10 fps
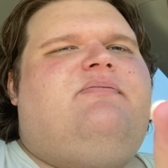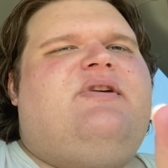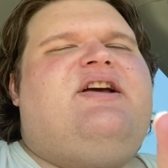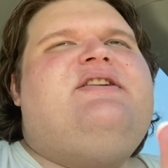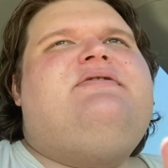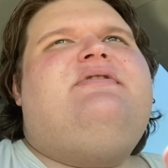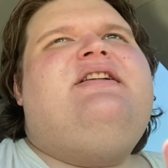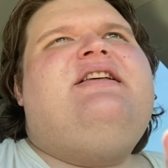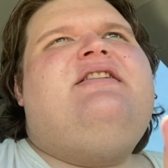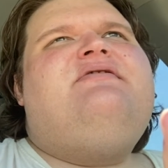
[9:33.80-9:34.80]
Because
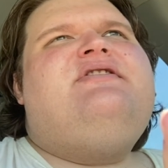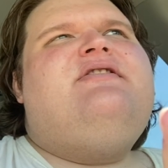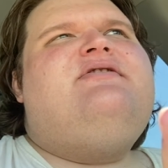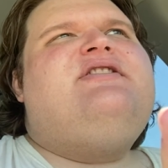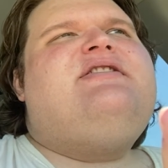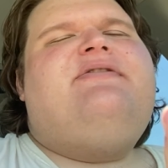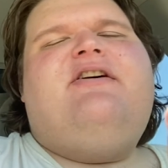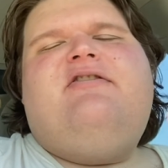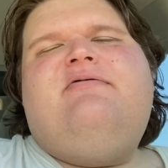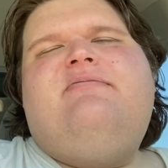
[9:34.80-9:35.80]
really, there was no
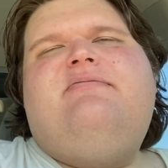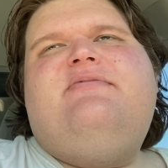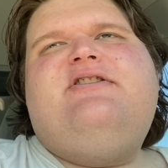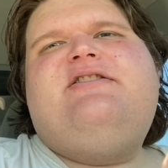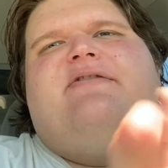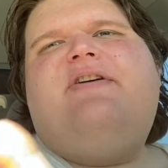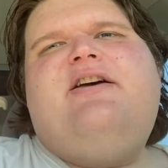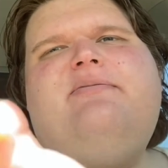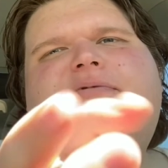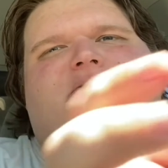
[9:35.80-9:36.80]
justifiable means to
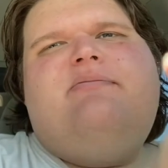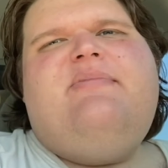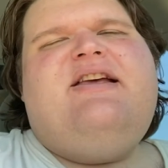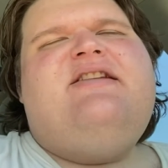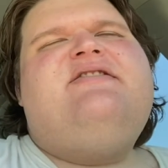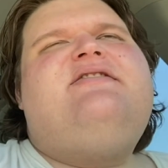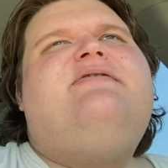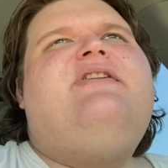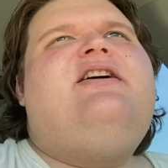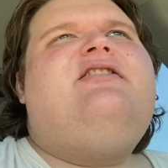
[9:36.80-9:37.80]

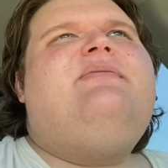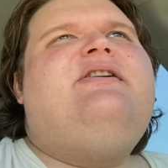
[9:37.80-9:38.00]
fire me.